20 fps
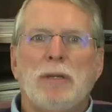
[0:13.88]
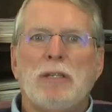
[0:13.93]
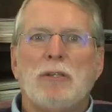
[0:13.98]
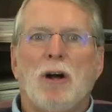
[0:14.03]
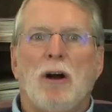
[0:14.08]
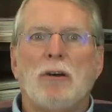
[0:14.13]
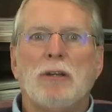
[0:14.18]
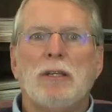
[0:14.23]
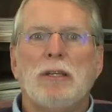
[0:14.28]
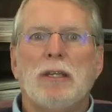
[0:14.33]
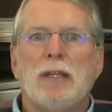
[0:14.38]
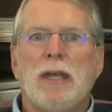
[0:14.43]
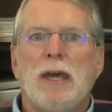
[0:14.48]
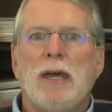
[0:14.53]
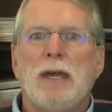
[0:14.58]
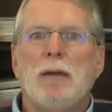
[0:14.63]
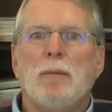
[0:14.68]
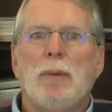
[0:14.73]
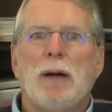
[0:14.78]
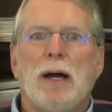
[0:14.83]
be talking
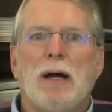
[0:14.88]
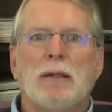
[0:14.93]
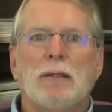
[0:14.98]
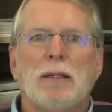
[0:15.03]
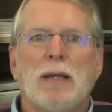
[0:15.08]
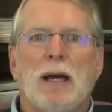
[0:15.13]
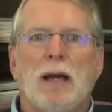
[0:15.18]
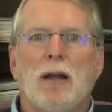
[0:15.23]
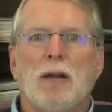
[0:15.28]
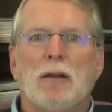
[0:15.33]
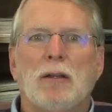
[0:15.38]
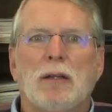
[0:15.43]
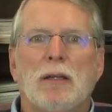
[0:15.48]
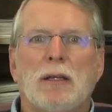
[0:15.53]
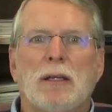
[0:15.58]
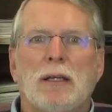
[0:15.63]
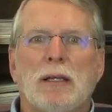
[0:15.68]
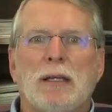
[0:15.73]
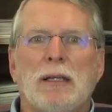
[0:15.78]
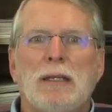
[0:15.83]
today about our
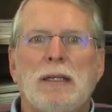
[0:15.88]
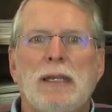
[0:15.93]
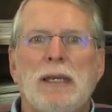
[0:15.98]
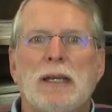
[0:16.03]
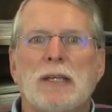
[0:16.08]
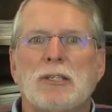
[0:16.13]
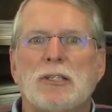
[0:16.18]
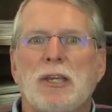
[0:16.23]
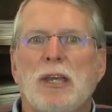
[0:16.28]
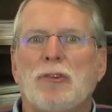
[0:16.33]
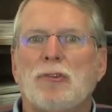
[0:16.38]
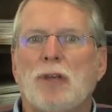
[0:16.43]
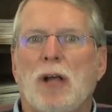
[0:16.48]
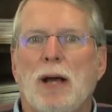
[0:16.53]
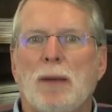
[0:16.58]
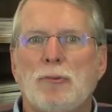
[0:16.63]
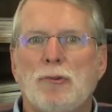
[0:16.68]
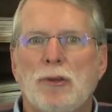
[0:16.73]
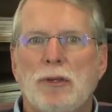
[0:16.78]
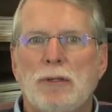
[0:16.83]
DSS
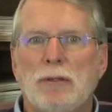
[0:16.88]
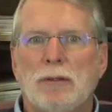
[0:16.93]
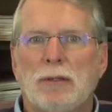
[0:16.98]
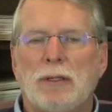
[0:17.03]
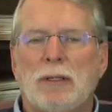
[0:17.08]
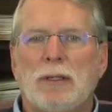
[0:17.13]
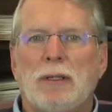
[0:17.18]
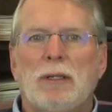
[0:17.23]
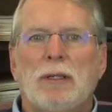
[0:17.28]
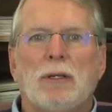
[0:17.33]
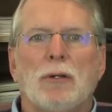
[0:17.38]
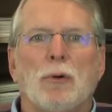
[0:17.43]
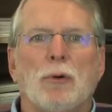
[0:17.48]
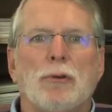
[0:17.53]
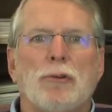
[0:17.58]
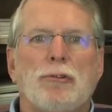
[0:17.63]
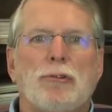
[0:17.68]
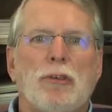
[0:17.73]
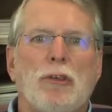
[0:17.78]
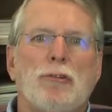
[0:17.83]
option,
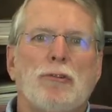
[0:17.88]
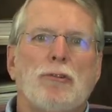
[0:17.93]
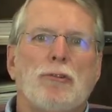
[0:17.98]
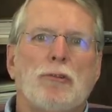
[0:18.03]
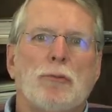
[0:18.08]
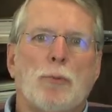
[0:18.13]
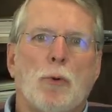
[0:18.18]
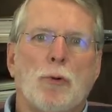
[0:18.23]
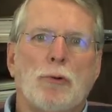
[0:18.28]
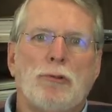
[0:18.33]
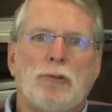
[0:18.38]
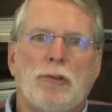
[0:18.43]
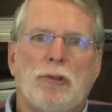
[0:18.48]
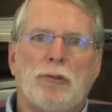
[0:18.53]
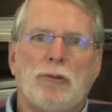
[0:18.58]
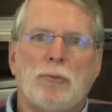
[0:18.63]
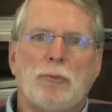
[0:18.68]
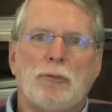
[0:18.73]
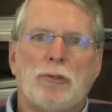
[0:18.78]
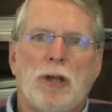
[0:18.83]
or Decision Support
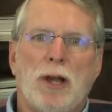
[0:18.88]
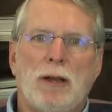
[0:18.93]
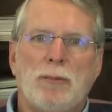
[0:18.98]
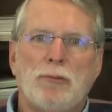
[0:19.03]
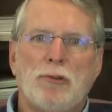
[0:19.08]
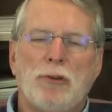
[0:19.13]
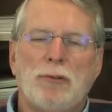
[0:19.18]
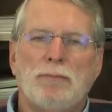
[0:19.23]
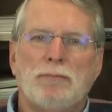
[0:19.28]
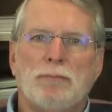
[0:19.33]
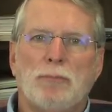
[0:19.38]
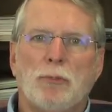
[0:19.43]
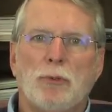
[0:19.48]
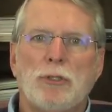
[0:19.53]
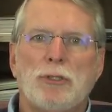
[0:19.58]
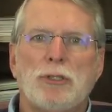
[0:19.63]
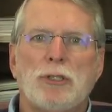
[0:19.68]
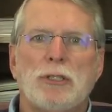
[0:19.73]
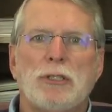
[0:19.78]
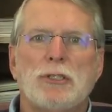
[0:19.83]
Systems option,
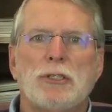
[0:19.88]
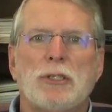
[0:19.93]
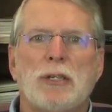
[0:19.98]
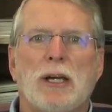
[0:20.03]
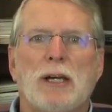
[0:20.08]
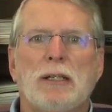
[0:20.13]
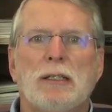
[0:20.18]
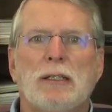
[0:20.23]
which is